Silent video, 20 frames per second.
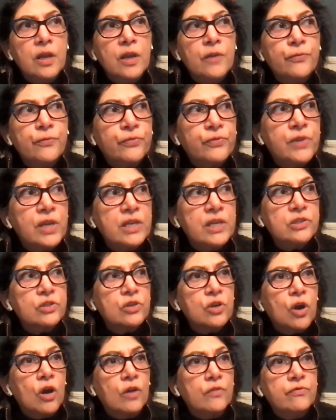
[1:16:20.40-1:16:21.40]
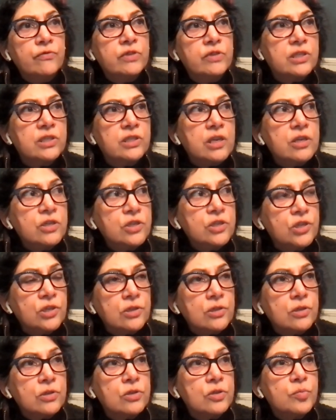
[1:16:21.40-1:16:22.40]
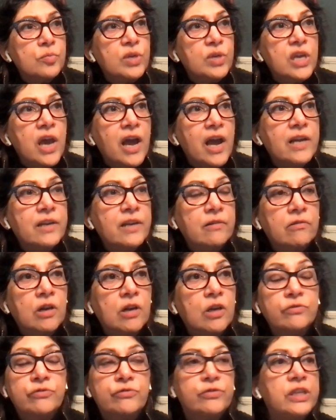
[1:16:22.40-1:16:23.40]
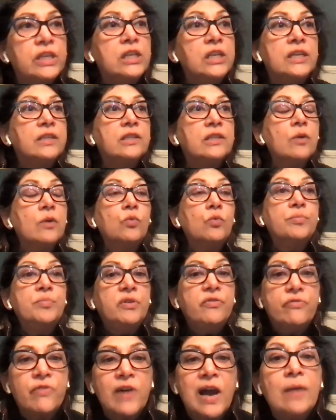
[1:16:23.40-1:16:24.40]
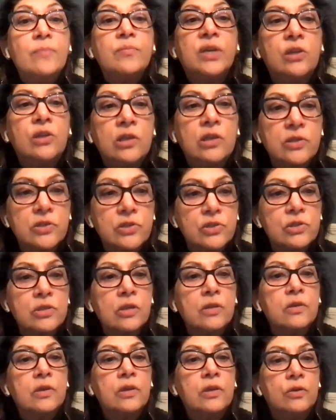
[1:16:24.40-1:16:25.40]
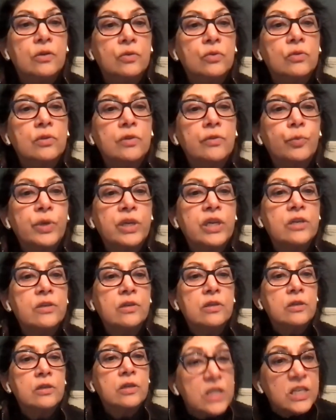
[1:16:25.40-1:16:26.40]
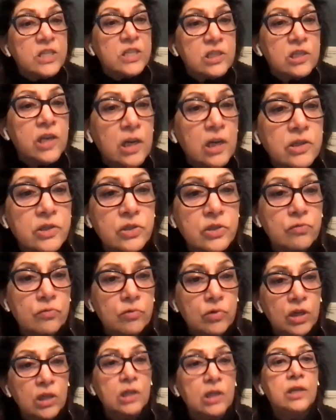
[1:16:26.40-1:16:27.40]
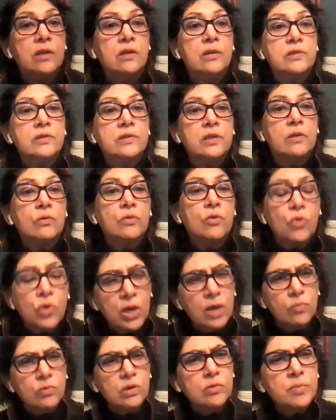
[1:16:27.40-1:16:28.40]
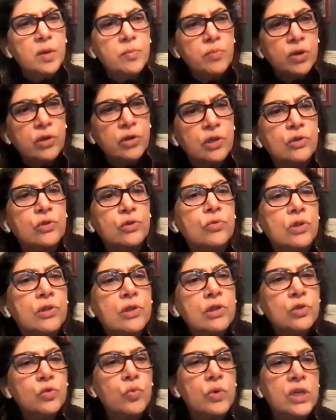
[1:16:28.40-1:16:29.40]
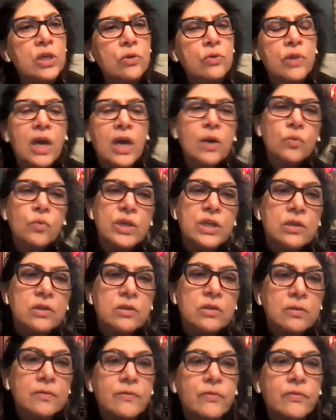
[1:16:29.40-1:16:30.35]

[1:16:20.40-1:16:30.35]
If there's conversation to be had around failing, that would be fabulous. Mm-hmm. You know, if we can discuss and really say, okay, well, maybe you could do it this way or that way.